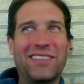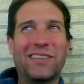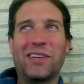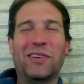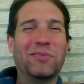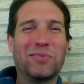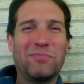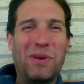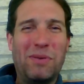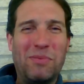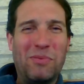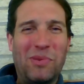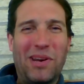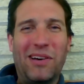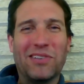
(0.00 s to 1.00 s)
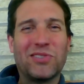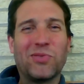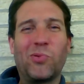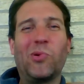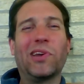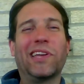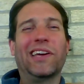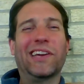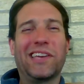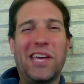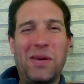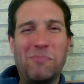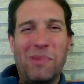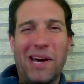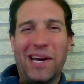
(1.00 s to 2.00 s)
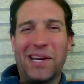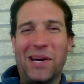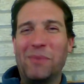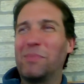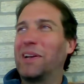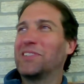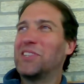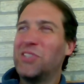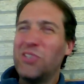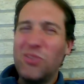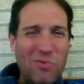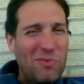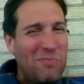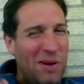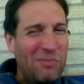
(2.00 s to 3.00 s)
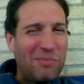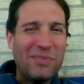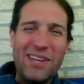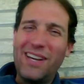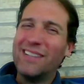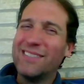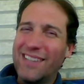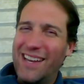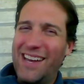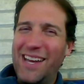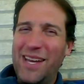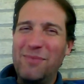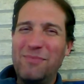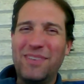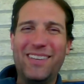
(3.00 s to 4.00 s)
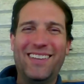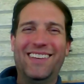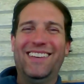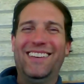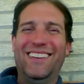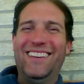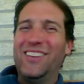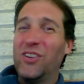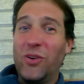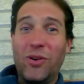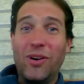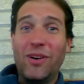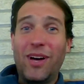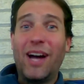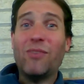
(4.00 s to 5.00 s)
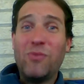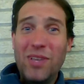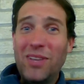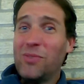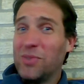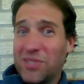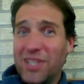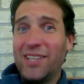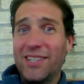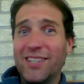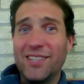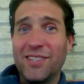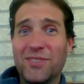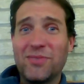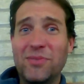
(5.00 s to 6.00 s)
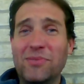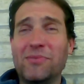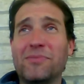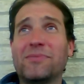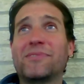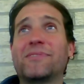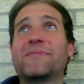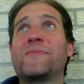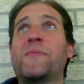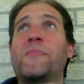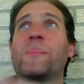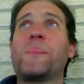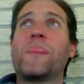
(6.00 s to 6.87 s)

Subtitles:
I think that was maybe when I was 20, it came back up. And I said, do you remember that time? You know, I really was telling you the truth.